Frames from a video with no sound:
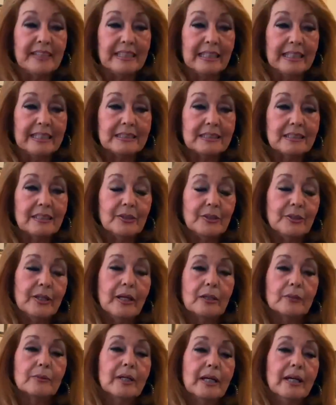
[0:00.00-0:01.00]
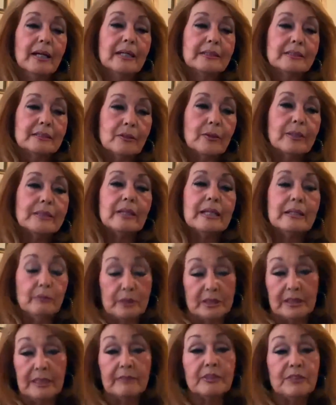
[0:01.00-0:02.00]
feelings, you know, so it
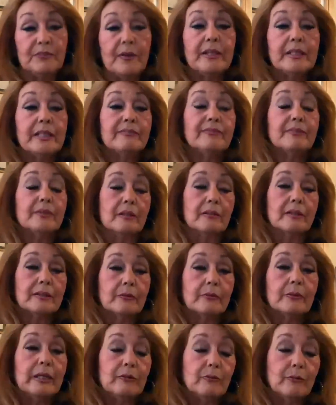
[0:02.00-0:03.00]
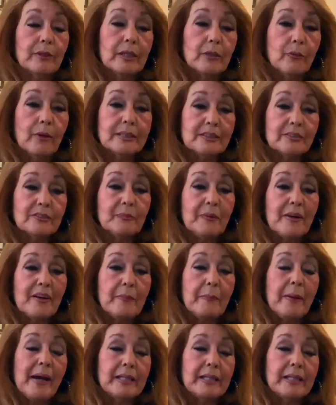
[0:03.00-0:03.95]
was very difficult. It really was. It was very